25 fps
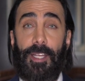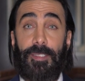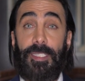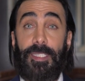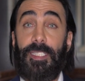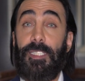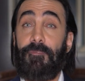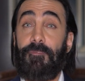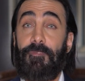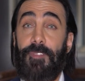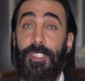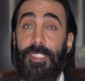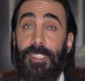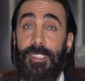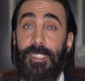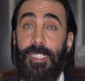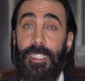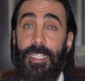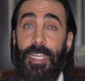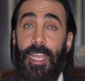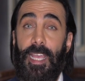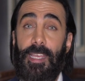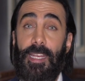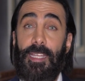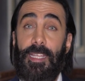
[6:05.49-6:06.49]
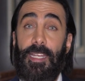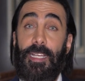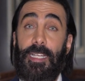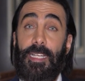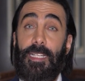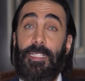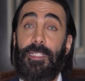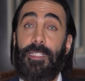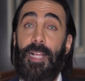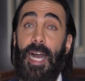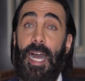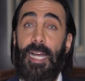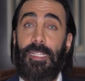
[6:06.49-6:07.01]
of sophisticated and
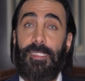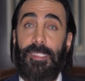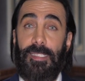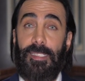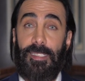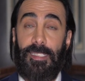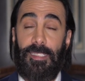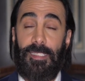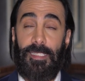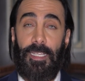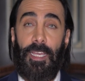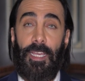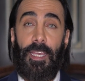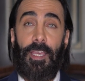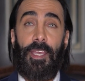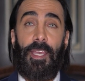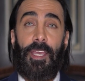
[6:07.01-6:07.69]
classy